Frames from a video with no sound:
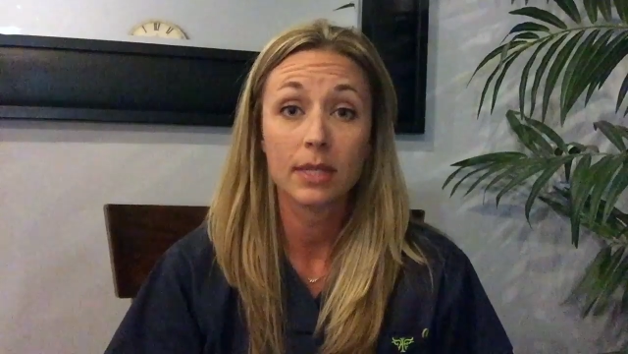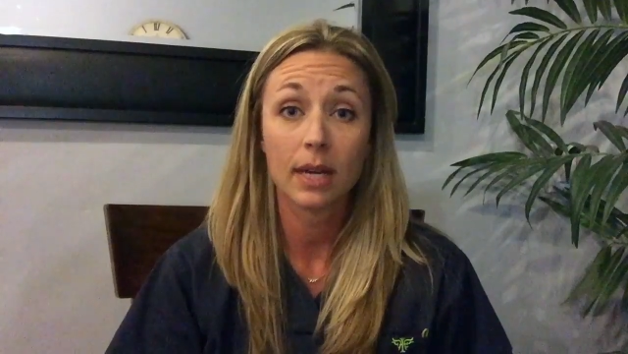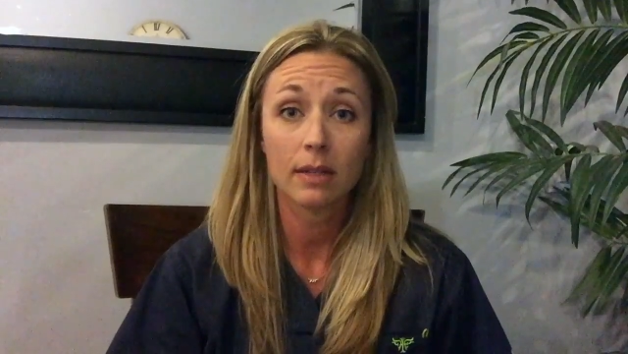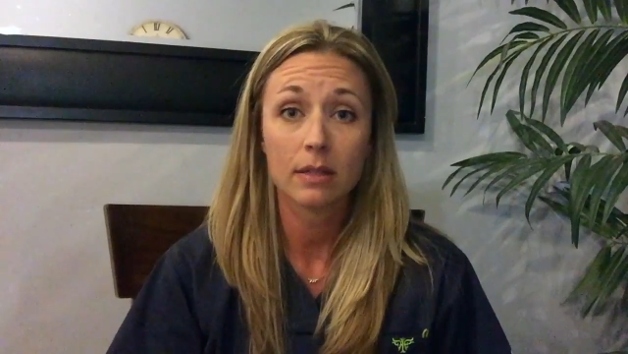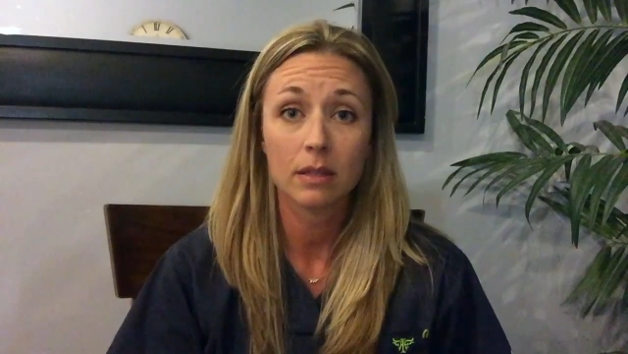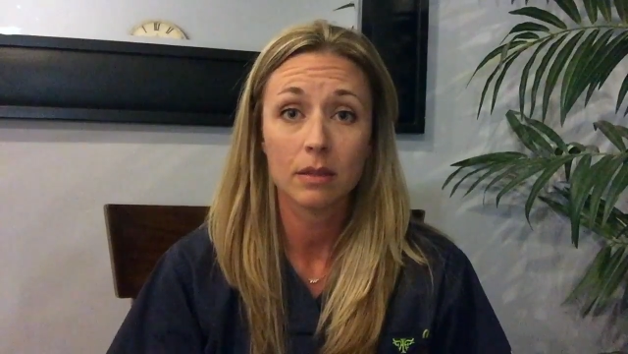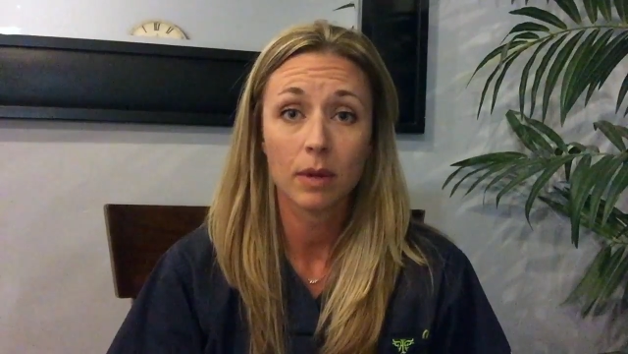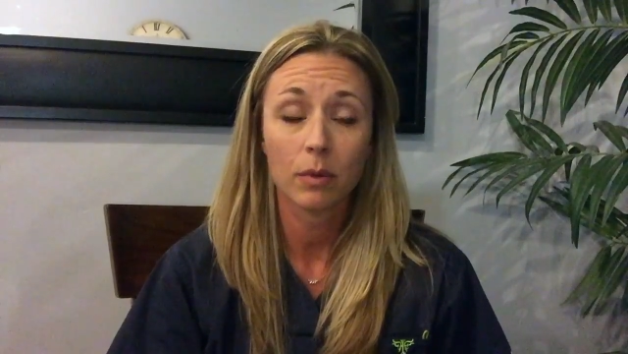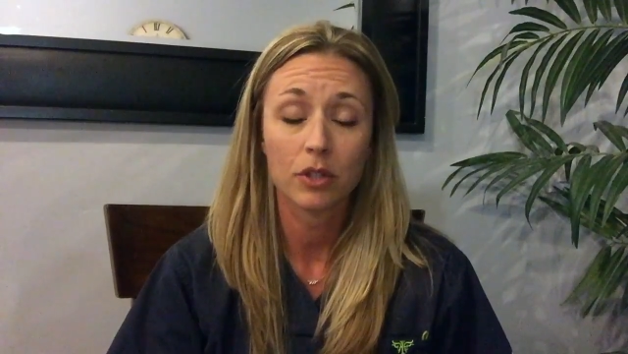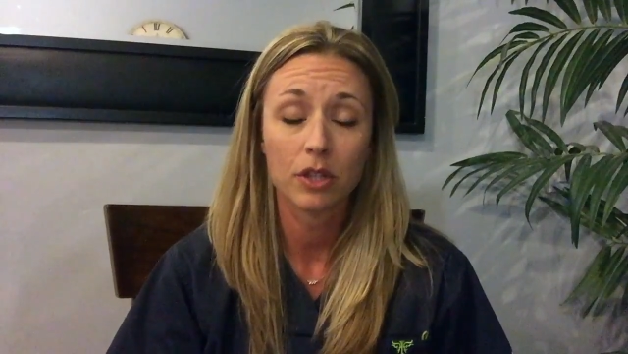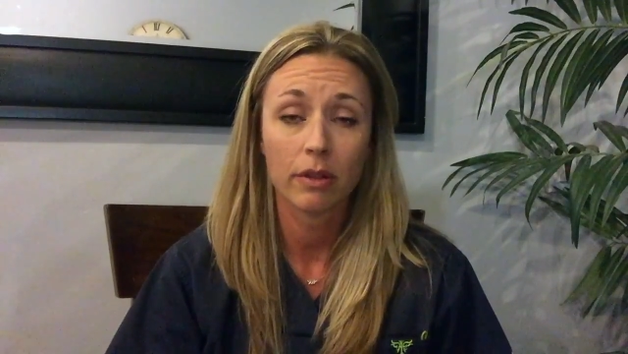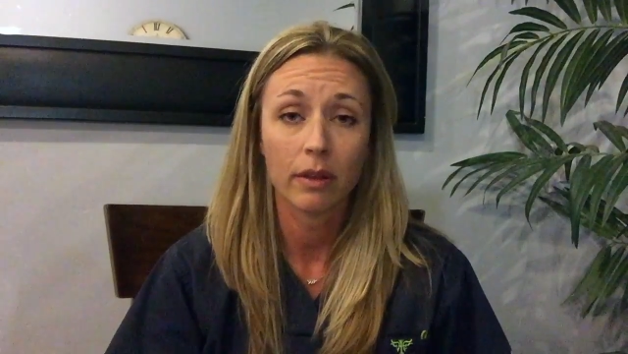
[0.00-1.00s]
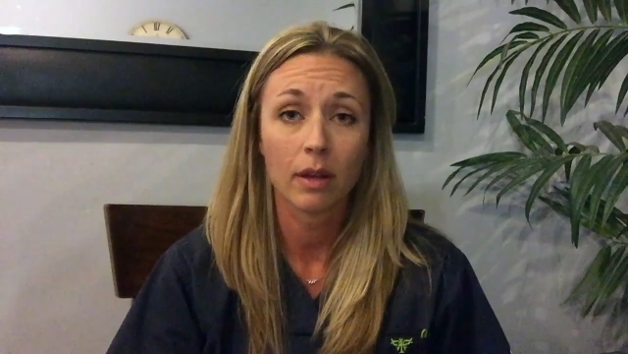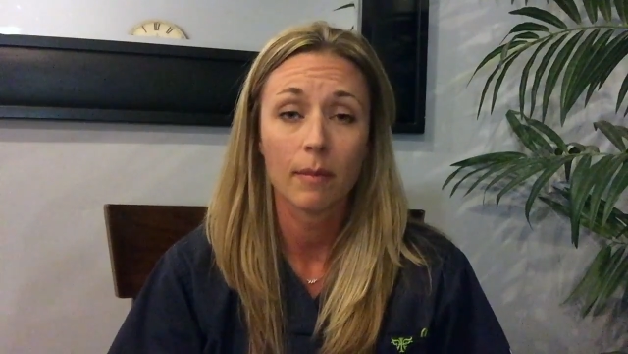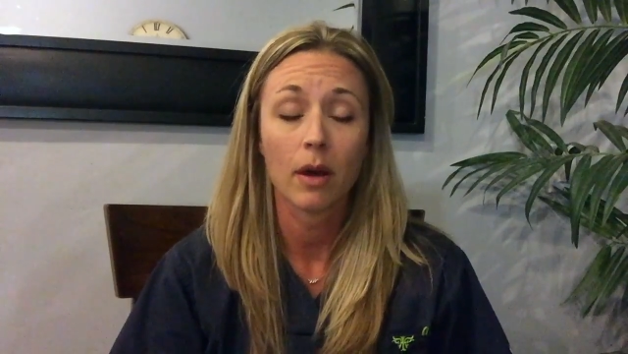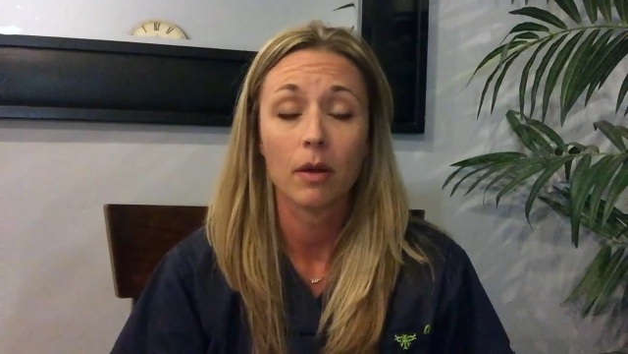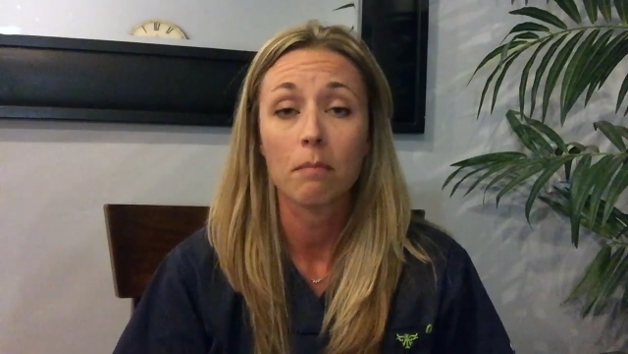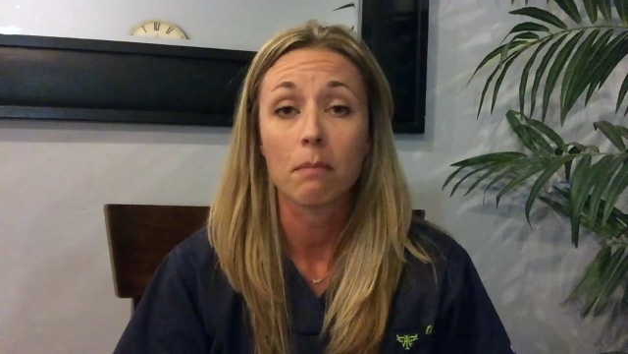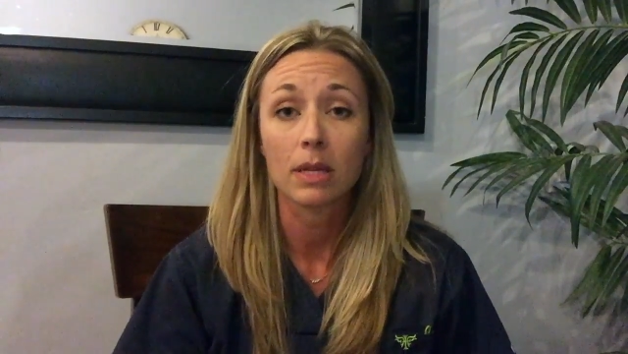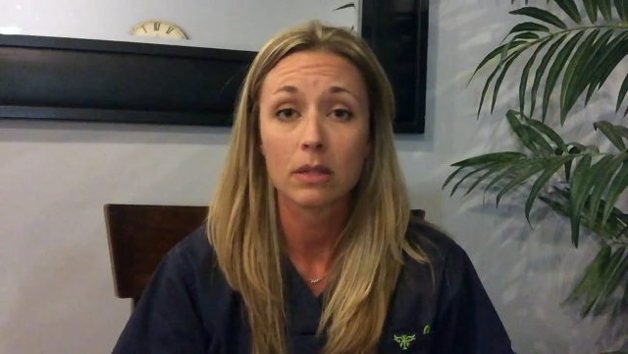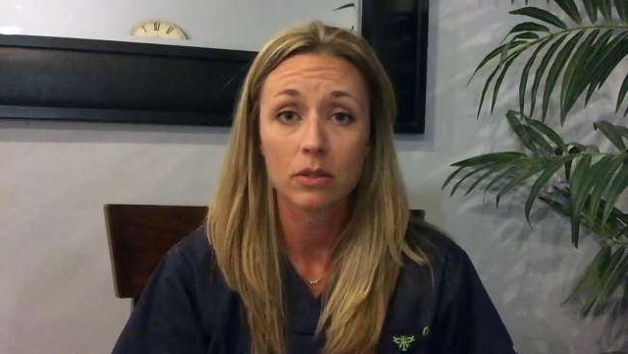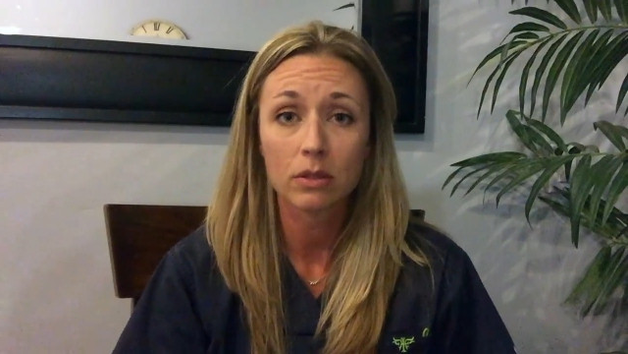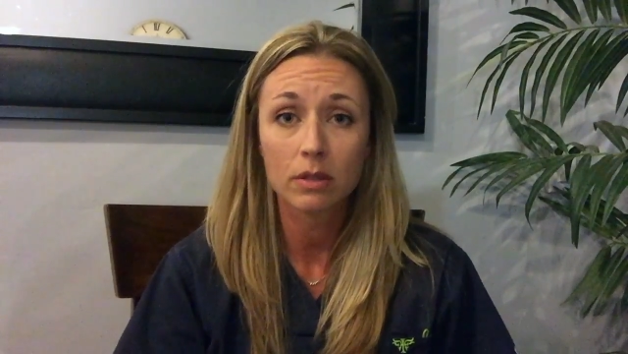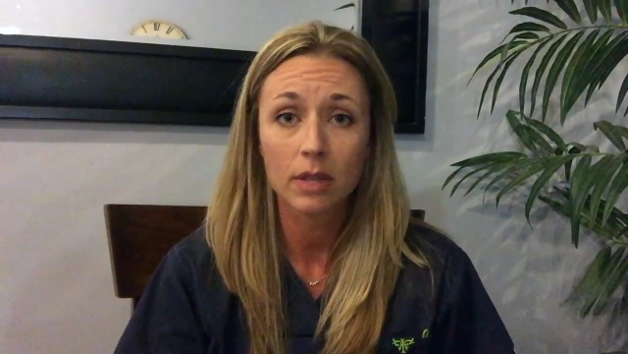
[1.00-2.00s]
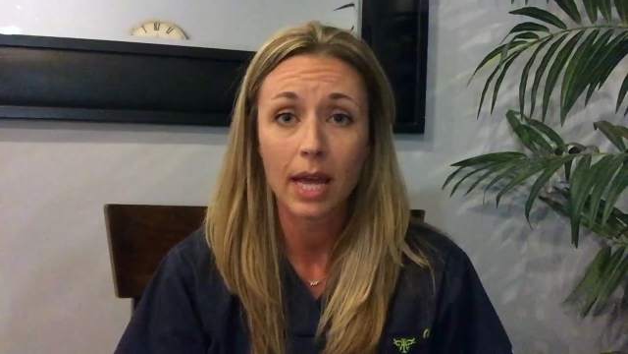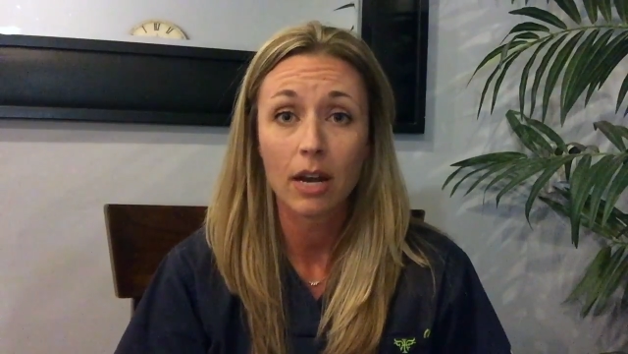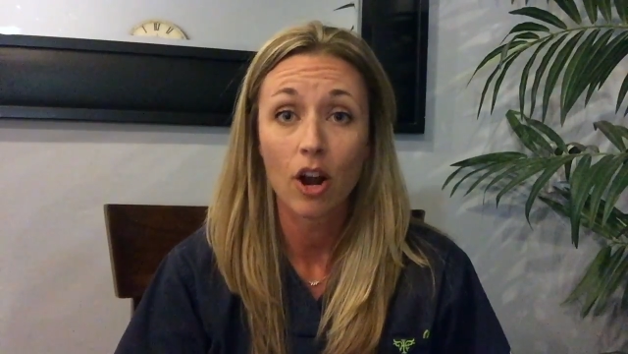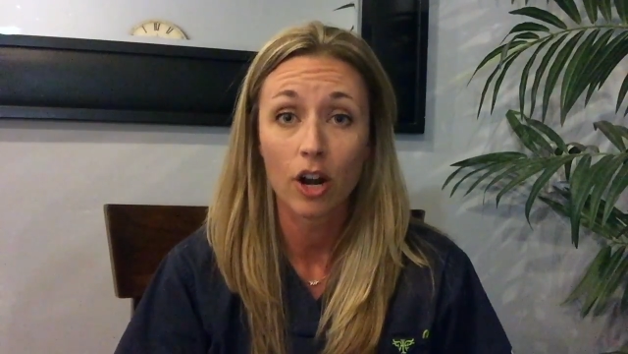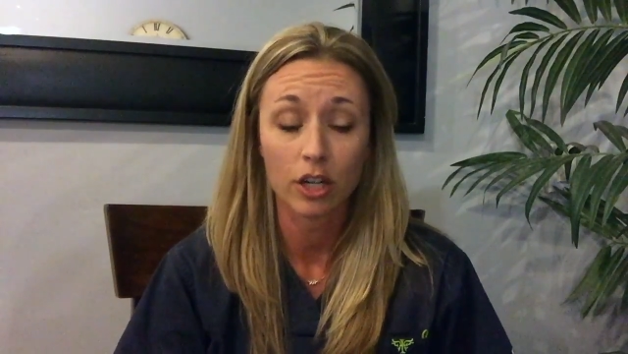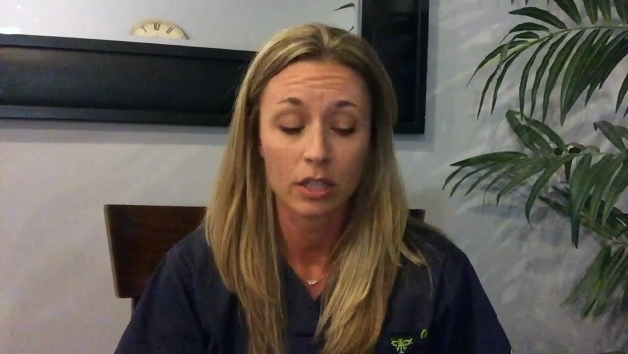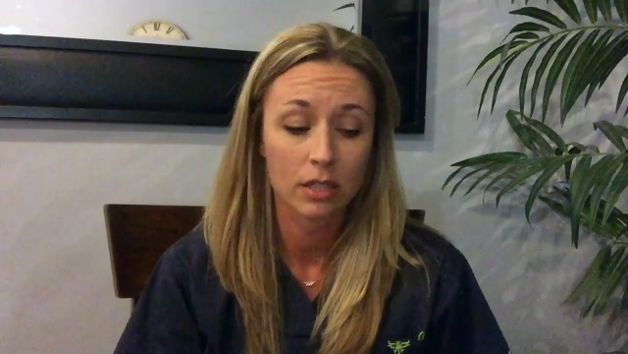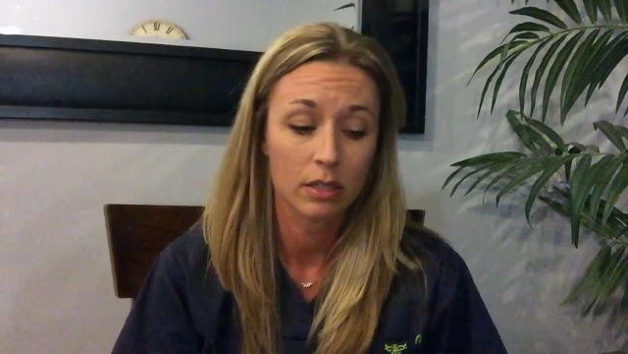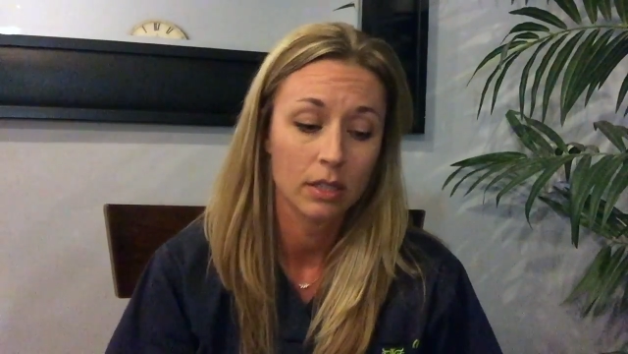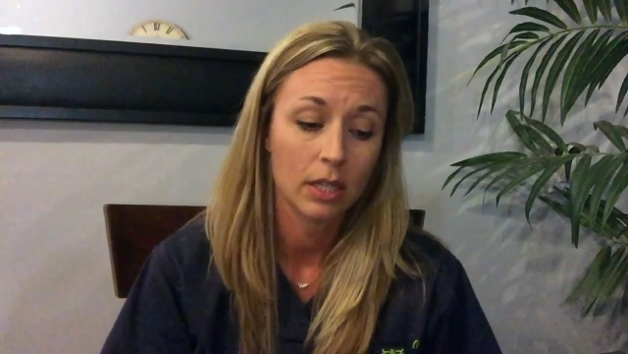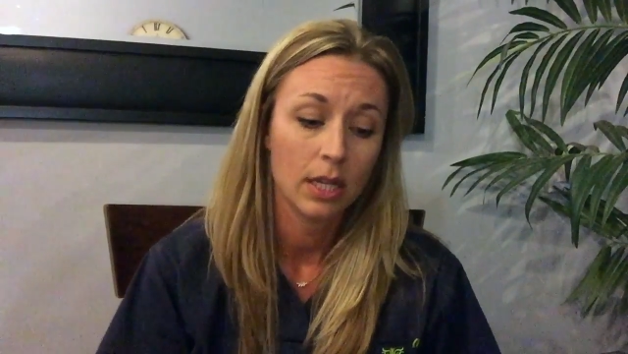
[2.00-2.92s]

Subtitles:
potassium, I want you to think about muscle and heart.